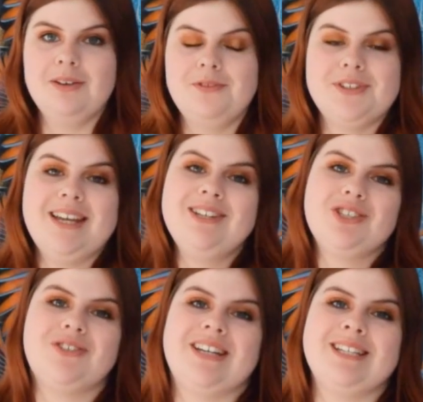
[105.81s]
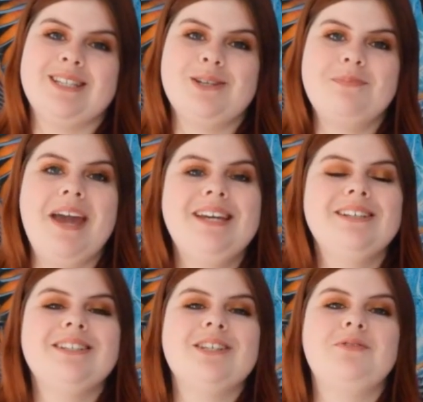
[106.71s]
For centuries,
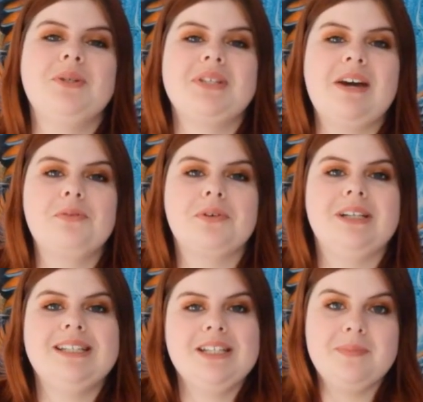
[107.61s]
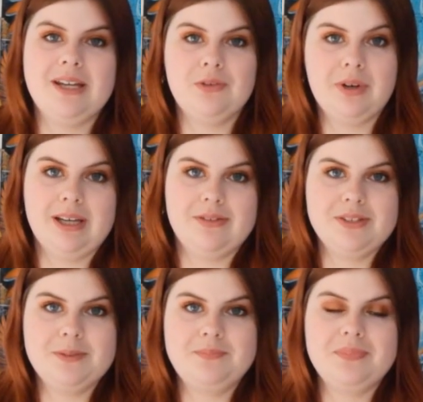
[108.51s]
pagans have used evergreens to make
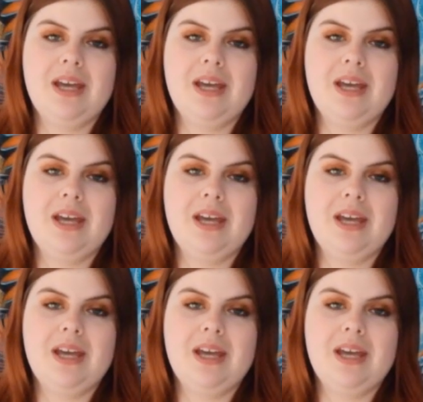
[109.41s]
wreaths,